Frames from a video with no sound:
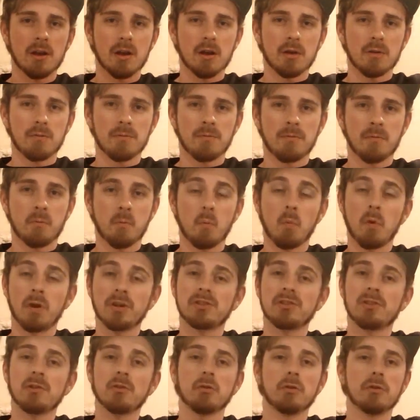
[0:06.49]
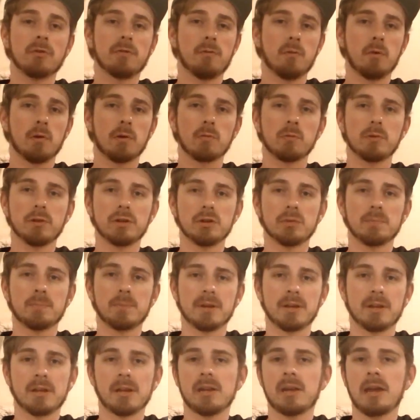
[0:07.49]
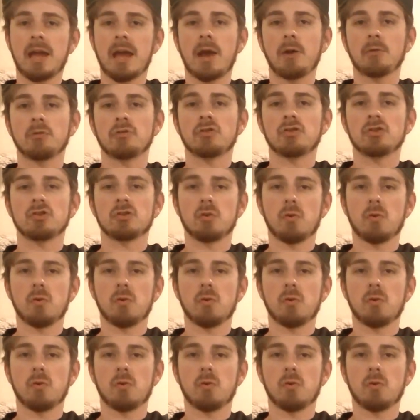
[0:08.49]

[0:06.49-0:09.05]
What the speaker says: of what to look for when you're picking out